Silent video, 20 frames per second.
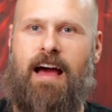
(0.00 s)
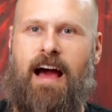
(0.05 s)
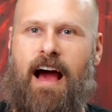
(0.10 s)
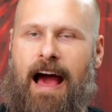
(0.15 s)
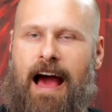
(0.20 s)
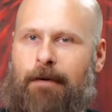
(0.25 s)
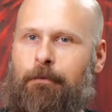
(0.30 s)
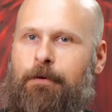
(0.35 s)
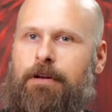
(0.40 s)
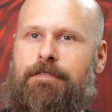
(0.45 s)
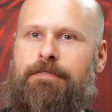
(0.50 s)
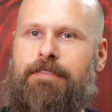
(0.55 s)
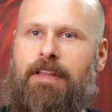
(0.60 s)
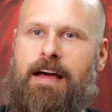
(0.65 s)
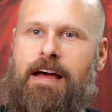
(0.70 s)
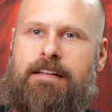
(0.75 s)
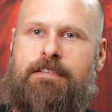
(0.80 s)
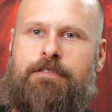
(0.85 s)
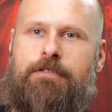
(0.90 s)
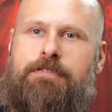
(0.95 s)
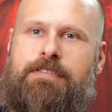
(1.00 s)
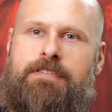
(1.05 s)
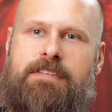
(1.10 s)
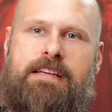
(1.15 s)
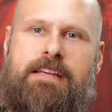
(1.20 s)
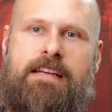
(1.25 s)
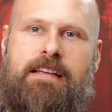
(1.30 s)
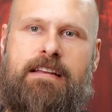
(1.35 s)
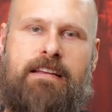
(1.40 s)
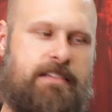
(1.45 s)
I would have liked to have
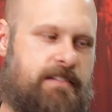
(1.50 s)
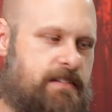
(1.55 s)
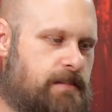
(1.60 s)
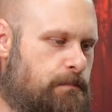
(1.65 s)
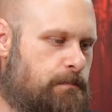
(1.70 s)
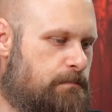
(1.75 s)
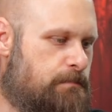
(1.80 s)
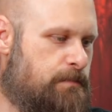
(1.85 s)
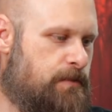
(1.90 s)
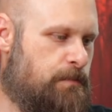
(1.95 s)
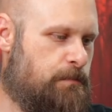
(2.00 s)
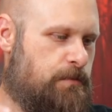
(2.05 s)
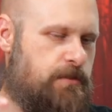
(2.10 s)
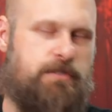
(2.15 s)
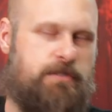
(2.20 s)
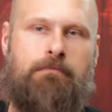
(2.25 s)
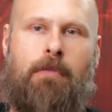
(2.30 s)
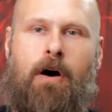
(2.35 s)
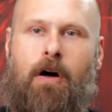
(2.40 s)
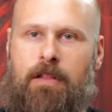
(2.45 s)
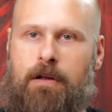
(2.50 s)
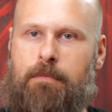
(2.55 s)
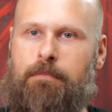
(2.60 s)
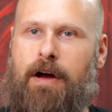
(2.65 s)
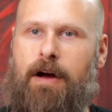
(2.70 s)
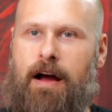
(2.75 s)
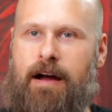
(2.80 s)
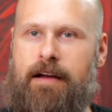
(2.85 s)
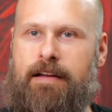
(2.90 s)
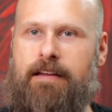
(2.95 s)
seen some, some smaller
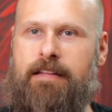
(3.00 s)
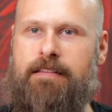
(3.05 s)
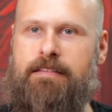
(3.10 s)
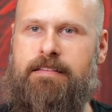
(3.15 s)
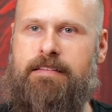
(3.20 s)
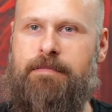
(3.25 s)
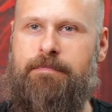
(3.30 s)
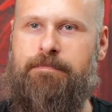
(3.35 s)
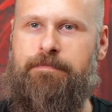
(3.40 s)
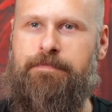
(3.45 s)
pockets.